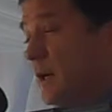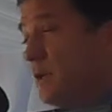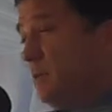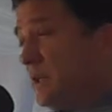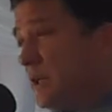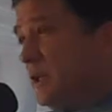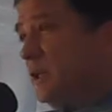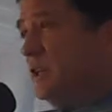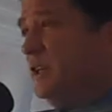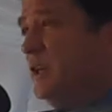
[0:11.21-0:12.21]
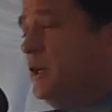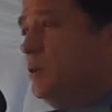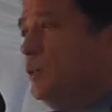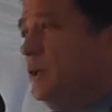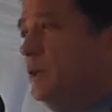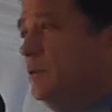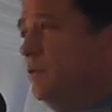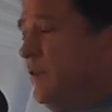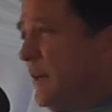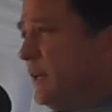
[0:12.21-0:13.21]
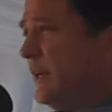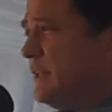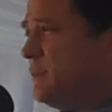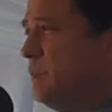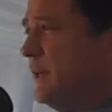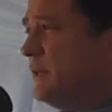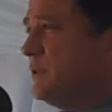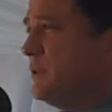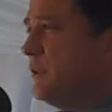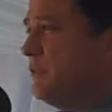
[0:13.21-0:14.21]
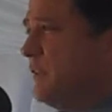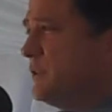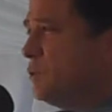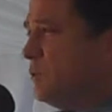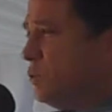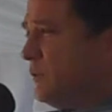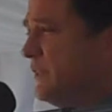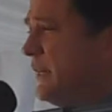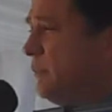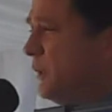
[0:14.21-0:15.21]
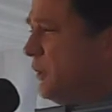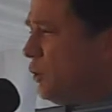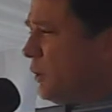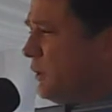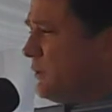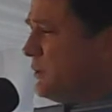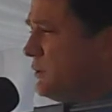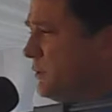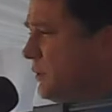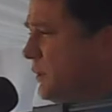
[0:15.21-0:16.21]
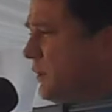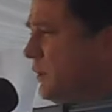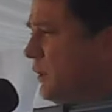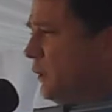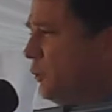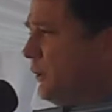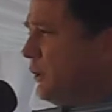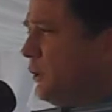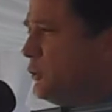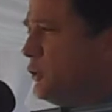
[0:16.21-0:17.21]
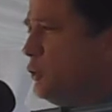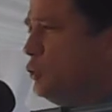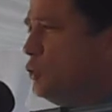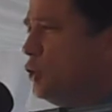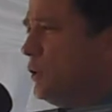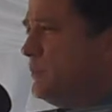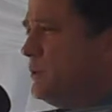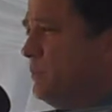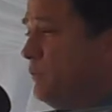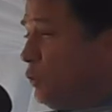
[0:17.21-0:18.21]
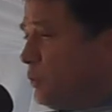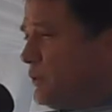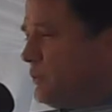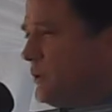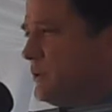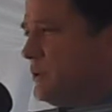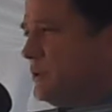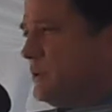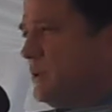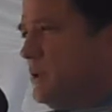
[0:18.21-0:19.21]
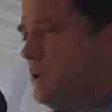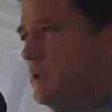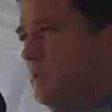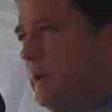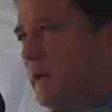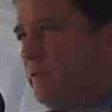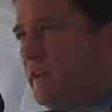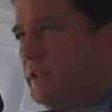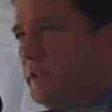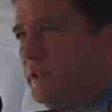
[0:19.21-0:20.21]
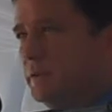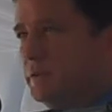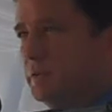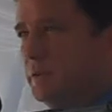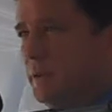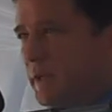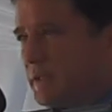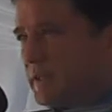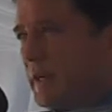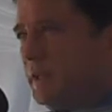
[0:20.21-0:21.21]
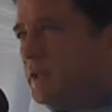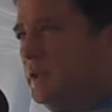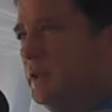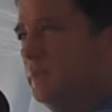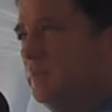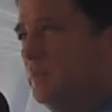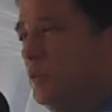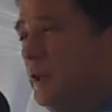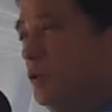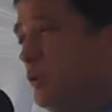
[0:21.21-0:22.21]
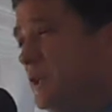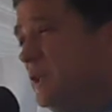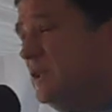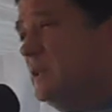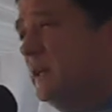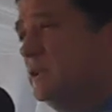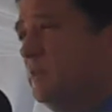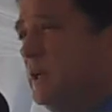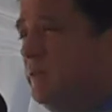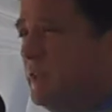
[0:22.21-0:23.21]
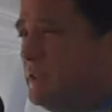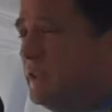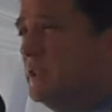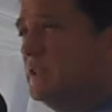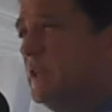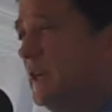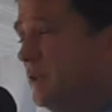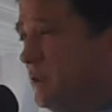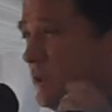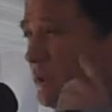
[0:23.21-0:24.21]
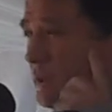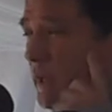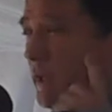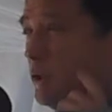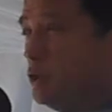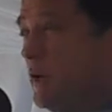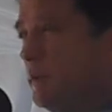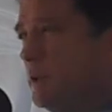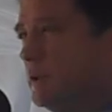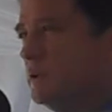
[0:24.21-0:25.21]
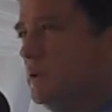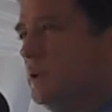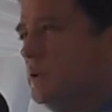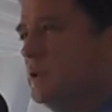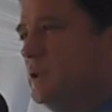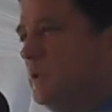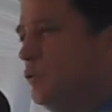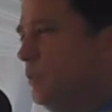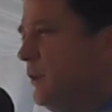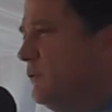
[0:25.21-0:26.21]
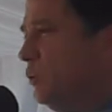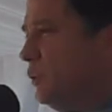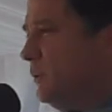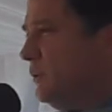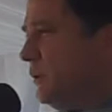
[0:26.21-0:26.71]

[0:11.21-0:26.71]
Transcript: at the beginning of the year, we finalized plans to invest over $10 million and create 100 new jobs before Christmas by investing in standard and in the retail sector by investing in standard and, and in Trimart. Some of you may have heard